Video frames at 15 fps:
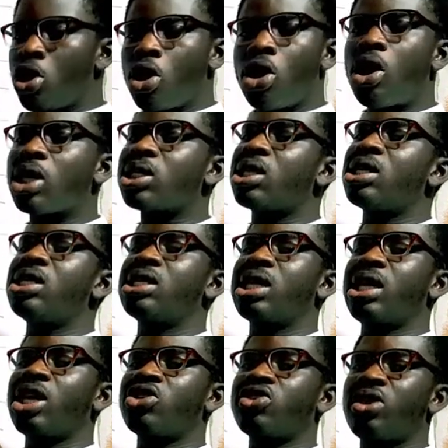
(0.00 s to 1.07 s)
or as an
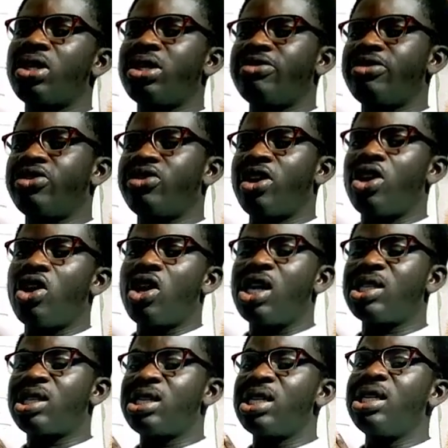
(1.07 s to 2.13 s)
intellectual individual, or
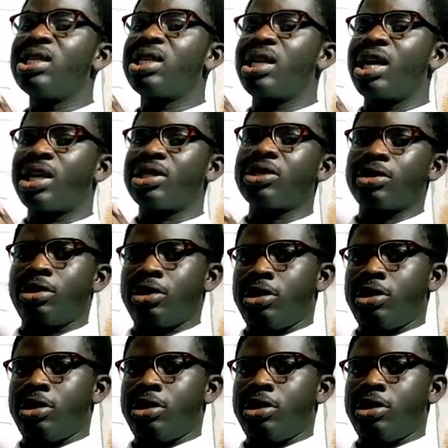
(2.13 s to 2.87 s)
as an intellect,